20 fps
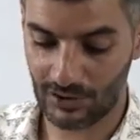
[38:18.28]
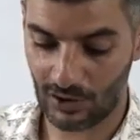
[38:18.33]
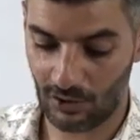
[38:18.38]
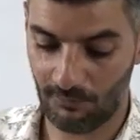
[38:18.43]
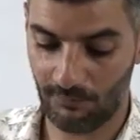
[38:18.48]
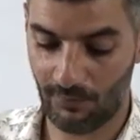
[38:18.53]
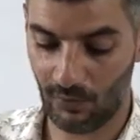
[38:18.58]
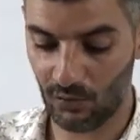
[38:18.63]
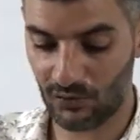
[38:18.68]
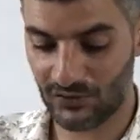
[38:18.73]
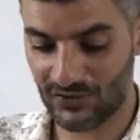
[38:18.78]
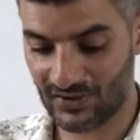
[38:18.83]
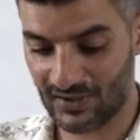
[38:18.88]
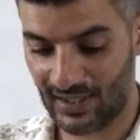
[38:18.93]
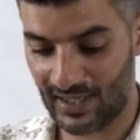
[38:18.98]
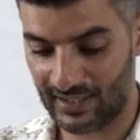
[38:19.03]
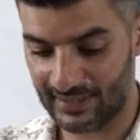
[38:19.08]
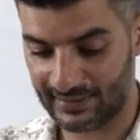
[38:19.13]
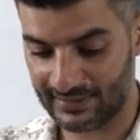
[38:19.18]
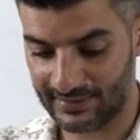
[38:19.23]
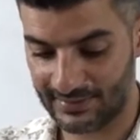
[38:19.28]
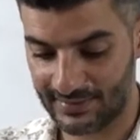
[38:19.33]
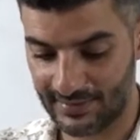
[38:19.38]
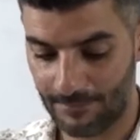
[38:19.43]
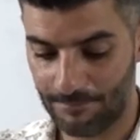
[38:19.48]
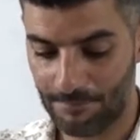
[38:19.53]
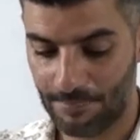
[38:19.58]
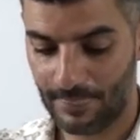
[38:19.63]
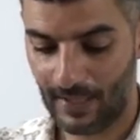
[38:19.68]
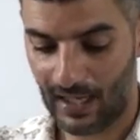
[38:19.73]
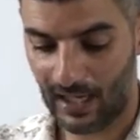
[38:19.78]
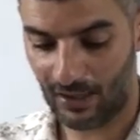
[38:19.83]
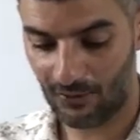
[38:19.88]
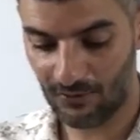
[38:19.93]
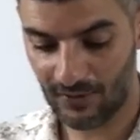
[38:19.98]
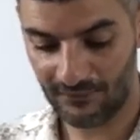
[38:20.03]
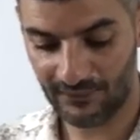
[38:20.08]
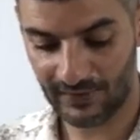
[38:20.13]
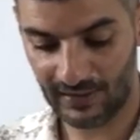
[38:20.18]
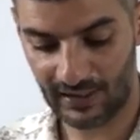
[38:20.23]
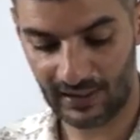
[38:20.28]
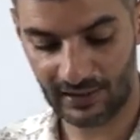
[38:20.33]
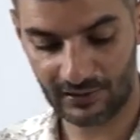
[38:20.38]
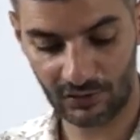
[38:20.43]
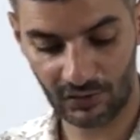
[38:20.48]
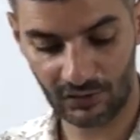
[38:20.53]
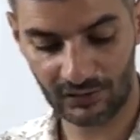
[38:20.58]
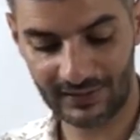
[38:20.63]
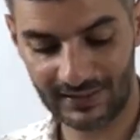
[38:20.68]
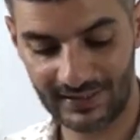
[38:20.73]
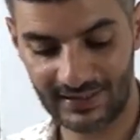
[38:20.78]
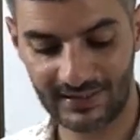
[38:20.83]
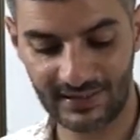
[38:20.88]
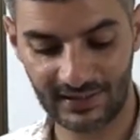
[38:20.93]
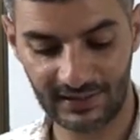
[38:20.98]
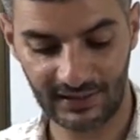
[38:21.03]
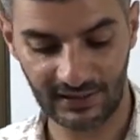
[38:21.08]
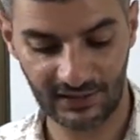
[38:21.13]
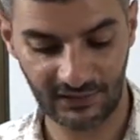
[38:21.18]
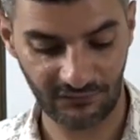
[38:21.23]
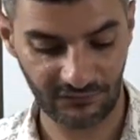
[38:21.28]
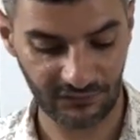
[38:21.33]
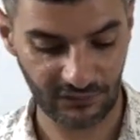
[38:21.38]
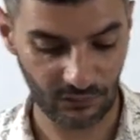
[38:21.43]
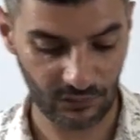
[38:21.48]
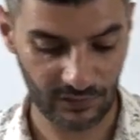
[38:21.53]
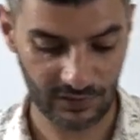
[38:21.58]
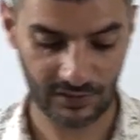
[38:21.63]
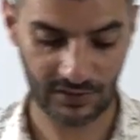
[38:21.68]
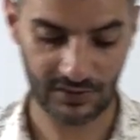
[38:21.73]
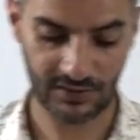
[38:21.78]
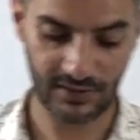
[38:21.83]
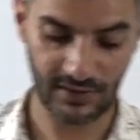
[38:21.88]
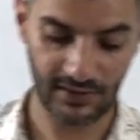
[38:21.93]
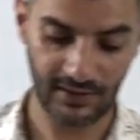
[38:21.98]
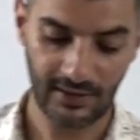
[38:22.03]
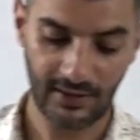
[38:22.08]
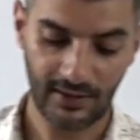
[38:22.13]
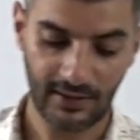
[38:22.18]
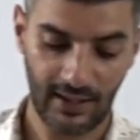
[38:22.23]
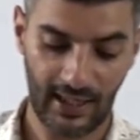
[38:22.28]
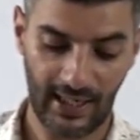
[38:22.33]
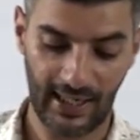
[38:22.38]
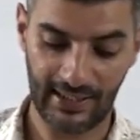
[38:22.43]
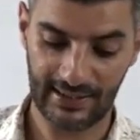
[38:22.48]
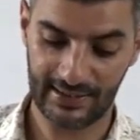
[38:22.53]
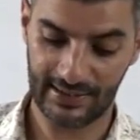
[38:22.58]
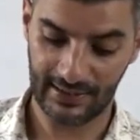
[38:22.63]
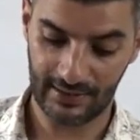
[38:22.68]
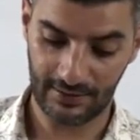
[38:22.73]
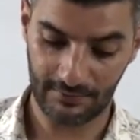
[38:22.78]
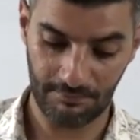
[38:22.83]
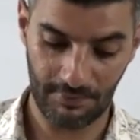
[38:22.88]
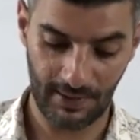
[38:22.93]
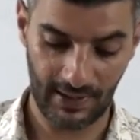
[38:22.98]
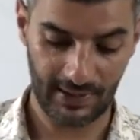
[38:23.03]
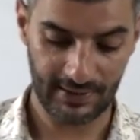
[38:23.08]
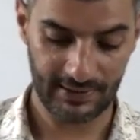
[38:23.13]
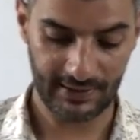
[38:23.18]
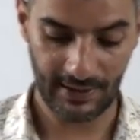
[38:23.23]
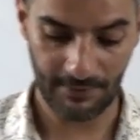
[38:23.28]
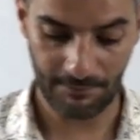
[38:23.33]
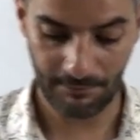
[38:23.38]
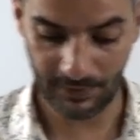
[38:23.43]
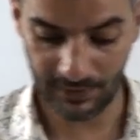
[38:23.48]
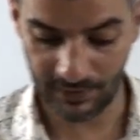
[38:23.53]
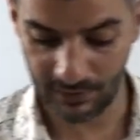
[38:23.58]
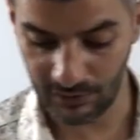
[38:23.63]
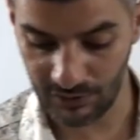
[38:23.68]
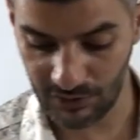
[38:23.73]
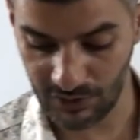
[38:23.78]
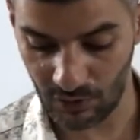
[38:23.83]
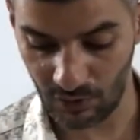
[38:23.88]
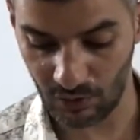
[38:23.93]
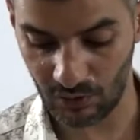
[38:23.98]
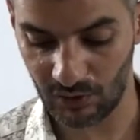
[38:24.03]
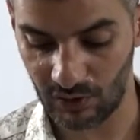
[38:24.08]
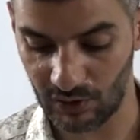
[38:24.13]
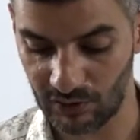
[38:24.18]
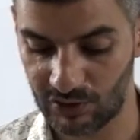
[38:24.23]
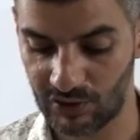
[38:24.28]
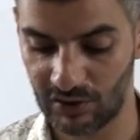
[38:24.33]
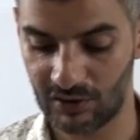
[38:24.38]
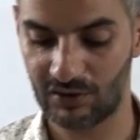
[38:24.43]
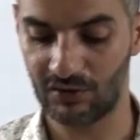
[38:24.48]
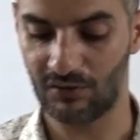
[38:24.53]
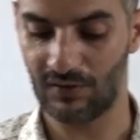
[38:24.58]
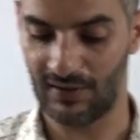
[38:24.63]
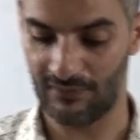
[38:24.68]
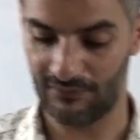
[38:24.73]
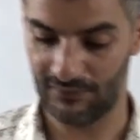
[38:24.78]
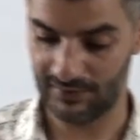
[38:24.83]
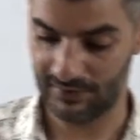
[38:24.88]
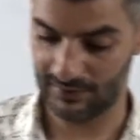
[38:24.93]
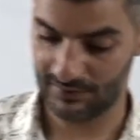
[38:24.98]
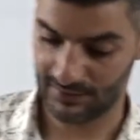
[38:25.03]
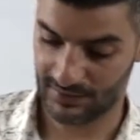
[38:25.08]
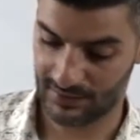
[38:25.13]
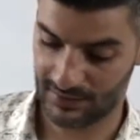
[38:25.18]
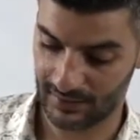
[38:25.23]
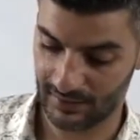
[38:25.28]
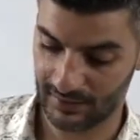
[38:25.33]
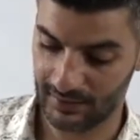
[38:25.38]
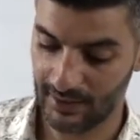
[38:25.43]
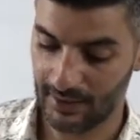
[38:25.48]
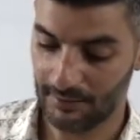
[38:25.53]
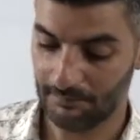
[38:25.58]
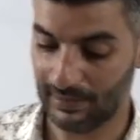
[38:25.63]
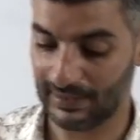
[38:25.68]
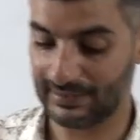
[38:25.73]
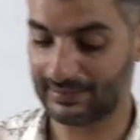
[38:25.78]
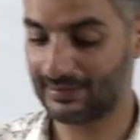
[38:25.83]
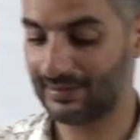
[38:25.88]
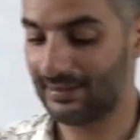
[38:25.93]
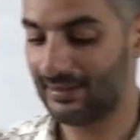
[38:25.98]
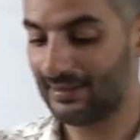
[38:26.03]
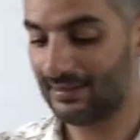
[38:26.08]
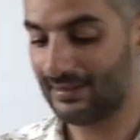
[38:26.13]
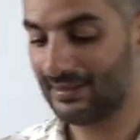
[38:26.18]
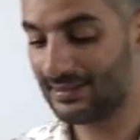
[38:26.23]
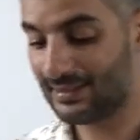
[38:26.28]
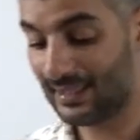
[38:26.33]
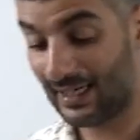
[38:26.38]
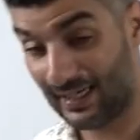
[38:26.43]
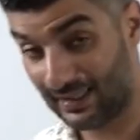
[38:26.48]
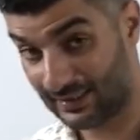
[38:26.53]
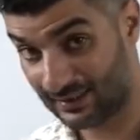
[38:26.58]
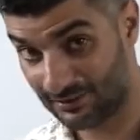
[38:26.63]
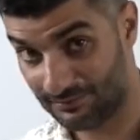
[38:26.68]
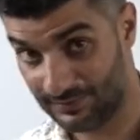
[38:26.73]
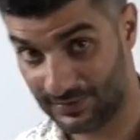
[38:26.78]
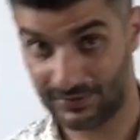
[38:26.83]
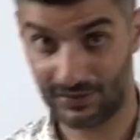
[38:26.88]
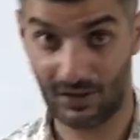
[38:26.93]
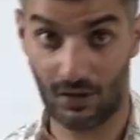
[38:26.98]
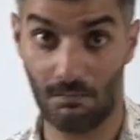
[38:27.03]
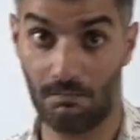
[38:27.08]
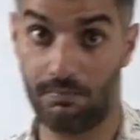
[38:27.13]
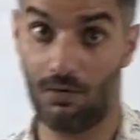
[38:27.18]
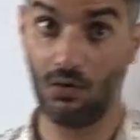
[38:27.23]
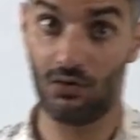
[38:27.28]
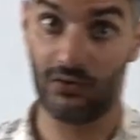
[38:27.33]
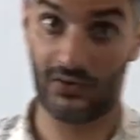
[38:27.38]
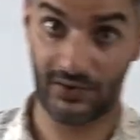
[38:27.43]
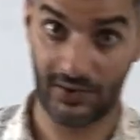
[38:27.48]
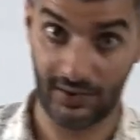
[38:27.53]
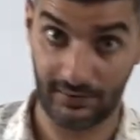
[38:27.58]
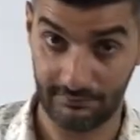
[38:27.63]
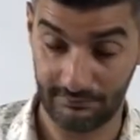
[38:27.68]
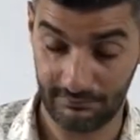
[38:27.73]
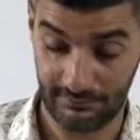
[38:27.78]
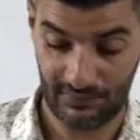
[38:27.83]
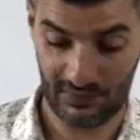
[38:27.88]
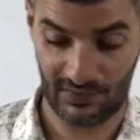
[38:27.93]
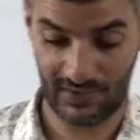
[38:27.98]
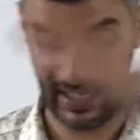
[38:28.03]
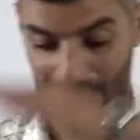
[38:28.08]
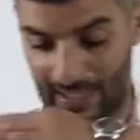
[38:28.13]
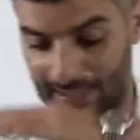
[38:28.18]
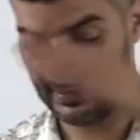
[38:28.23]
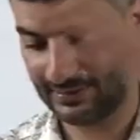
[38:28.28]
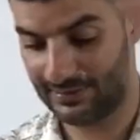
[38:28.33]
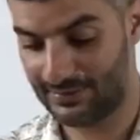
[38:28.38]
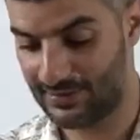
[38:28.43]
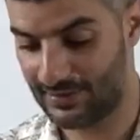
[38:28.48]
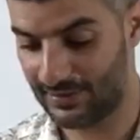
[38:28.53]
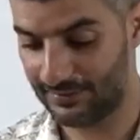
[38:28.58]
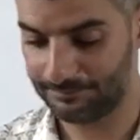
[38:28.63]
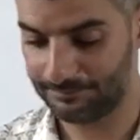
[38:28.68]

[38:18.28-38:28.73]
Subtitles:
of both sides, however, are not easily influenced either by appeals or logic to evidence. But these arguments on both sides